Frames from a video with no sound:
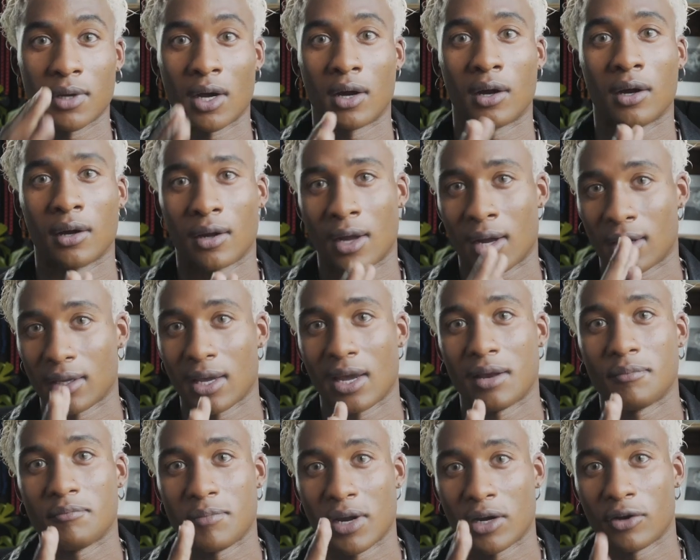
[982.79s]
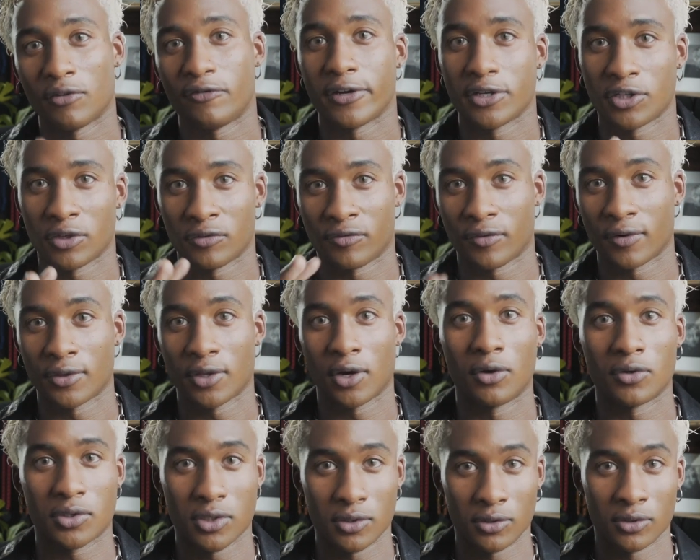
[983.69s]
again beneficial for
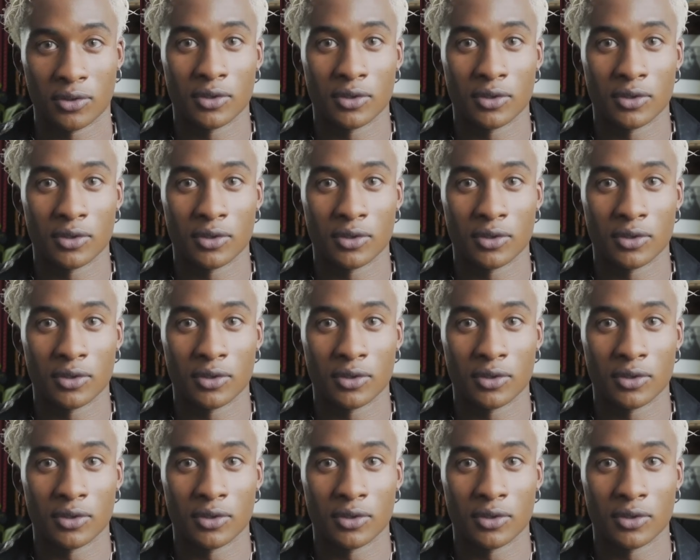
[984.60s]
those who